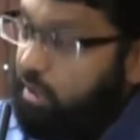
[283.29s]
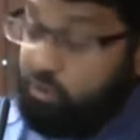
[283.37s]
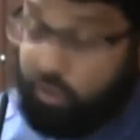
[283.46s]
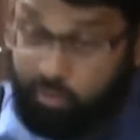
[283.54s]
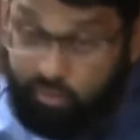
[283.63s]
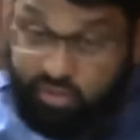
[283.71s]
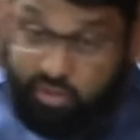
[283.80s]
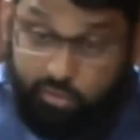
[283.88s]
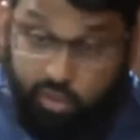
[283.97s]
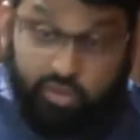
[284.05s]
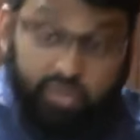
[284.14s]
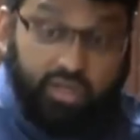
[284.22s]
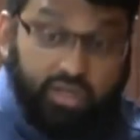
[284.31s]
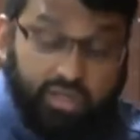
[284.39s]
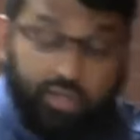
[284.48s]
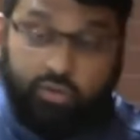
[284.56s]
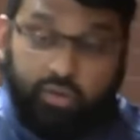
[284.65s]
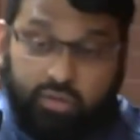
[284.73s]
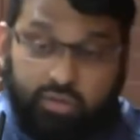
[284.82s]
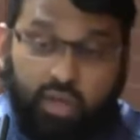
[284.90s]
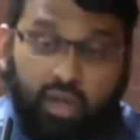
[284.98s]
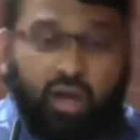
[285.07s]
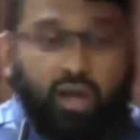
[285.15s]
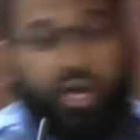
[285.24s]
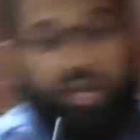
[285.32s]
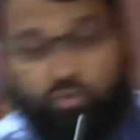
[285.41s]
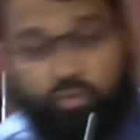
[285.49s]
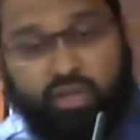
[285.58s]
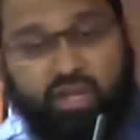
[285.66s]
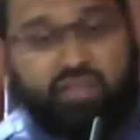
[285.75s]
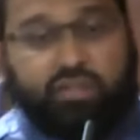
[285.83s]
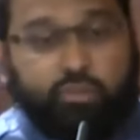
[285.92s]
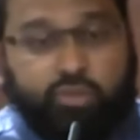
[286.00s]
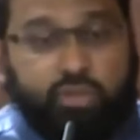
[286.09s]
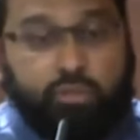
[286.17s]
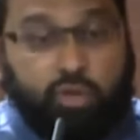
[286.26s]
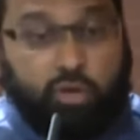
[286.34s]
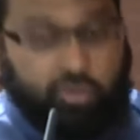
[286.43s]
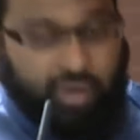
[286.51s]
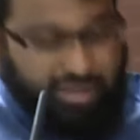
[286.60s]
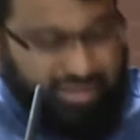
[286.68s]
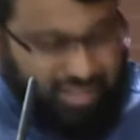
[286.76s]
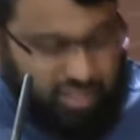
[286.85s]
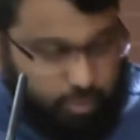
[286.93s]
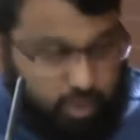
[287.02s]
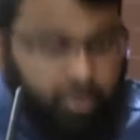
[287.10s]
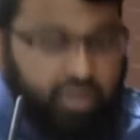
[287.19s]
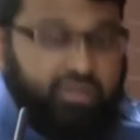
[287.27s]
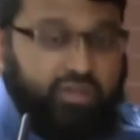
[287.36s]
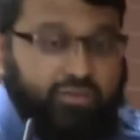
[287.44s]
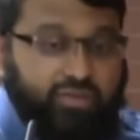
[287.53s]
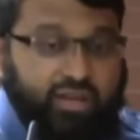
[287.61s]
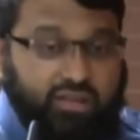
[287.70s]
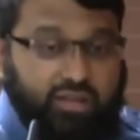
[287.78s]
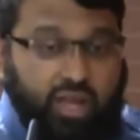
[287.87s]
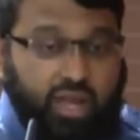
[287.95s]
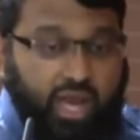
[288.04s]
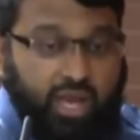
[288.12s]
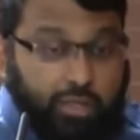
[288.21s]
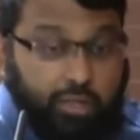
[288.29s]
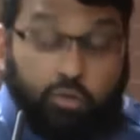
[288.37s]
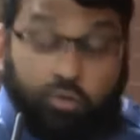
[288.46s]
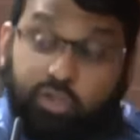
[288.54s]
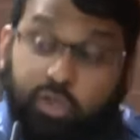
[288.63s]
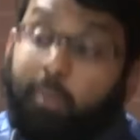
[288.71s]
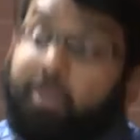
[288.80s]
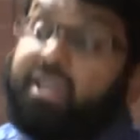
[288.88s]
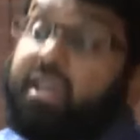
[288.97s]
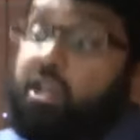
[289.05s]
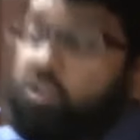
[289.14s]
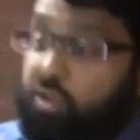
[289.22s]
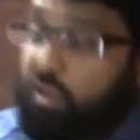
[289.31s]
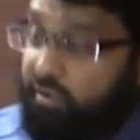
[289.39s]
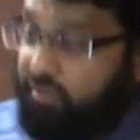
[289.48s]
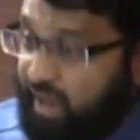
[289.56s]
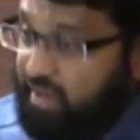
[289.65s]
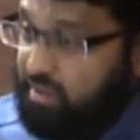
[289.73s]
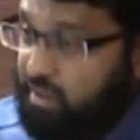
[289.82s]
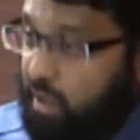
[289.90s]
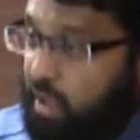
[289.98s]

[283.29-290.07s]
So the Muslim doctor can tell you this. Because the Muslim doctor has experience of fasting, and he knows the obligation of fasting.